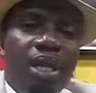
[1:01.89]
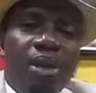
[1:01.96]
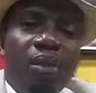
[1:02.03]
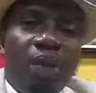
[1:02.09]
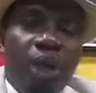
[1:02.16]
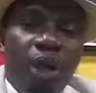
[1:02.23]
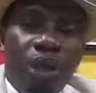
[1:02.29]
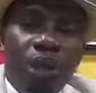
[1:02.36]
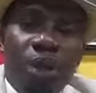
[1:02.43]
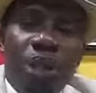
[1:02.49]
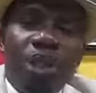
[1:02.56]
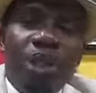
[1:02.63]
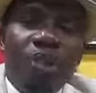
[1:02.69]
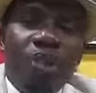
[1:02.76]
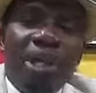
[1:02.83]
We also
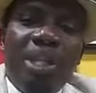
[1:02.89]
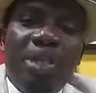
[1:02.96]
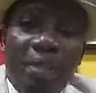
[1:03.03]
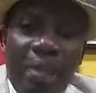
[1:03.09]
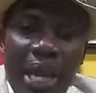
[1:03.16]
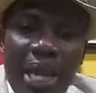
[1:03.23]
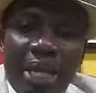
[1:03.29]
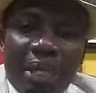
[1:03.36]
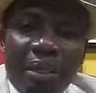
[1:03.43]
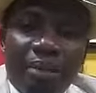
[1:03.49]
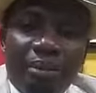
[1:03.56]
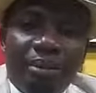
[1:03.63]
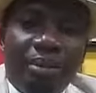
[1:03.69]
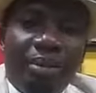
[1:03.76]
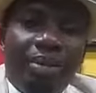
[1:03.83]
want to wish men
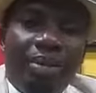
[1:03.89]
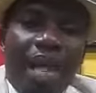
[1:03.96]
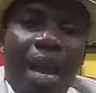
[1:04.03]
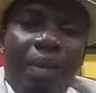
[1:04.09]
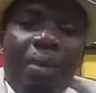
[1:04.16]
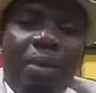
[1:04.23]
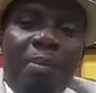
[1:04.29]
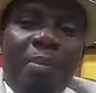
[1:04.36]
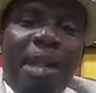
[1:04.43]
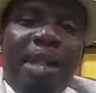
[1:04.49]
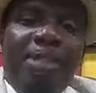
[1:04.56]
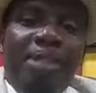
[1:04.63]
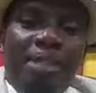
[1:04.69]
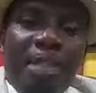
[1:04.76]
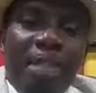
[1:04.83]
Happy
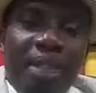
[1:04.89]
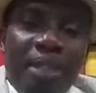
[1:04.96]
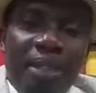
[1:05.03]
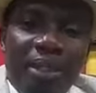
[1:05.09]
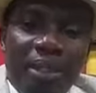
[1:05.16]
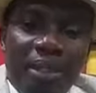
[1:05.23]
Men's Day.